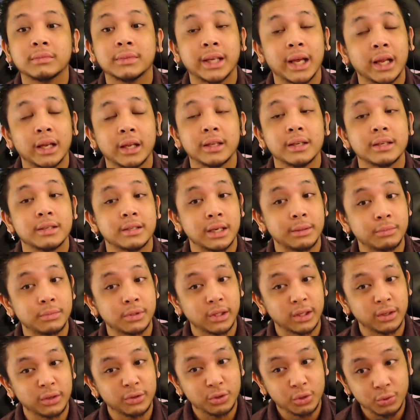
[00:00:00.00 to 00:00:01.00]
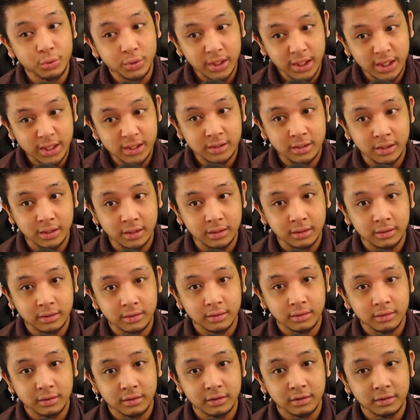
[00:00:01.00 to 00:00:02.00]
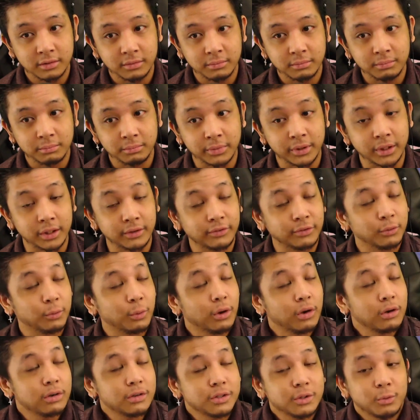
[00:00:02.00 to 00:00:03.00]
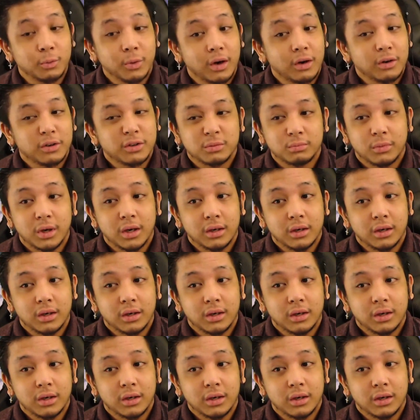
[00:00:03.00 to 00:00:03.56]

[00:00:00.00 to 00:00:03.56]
Again, seems a little too easy. But if it works, bro.